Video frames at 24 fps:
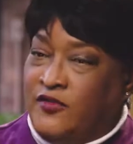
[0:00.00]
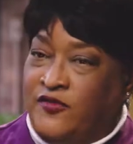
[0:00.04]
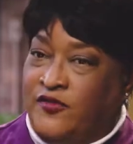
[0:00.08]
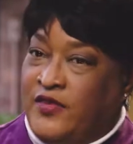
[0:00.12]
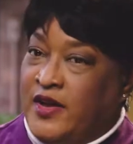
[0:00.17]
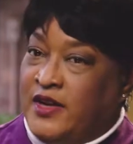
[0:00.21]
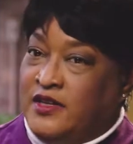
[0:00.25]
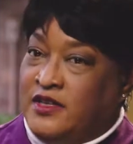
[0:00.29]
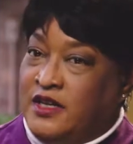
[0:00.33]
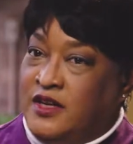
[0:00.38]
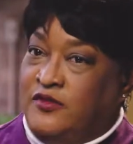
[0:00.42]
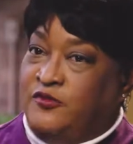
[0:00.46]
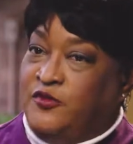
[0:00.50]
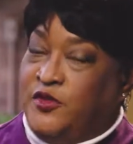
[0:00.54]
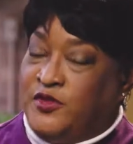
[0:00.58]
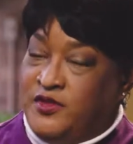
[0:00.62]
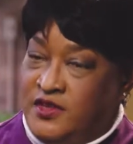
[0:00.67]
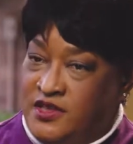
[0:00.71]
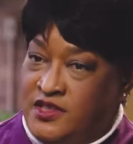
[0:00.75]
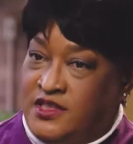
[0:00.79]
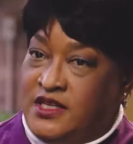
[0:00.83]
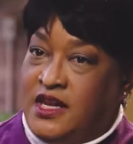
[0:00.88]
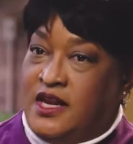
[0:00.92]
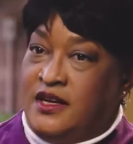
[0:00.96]
funding for the
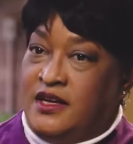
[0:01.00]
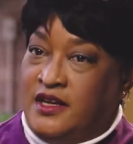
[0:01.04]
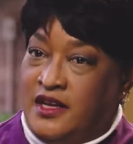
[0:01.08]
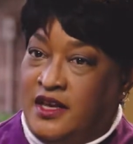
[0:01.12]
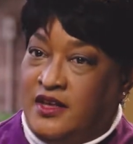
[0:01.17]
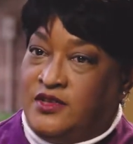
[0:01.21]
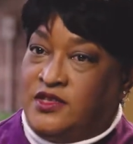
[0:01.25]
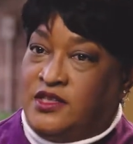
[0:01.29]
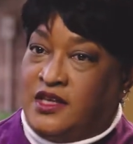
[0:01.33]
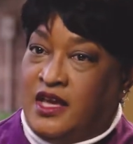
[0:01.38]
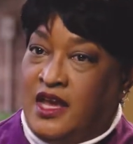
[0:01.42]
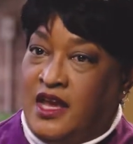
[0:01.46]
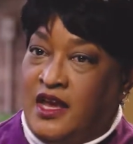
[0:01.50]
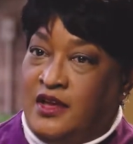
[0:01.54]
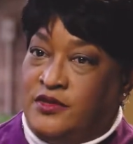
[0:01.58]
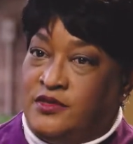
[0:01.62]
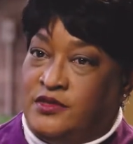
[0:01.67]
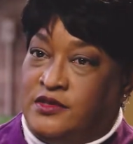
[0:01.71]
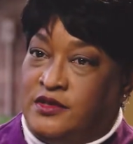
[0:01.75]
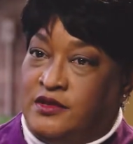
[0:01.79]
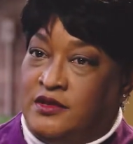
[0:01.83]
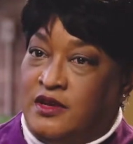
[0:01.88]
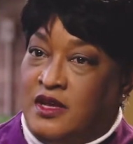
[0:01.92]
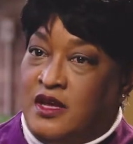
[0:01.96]
Stand Against
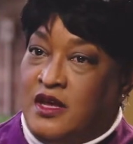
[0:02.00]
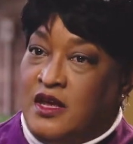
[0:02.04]
Cancer.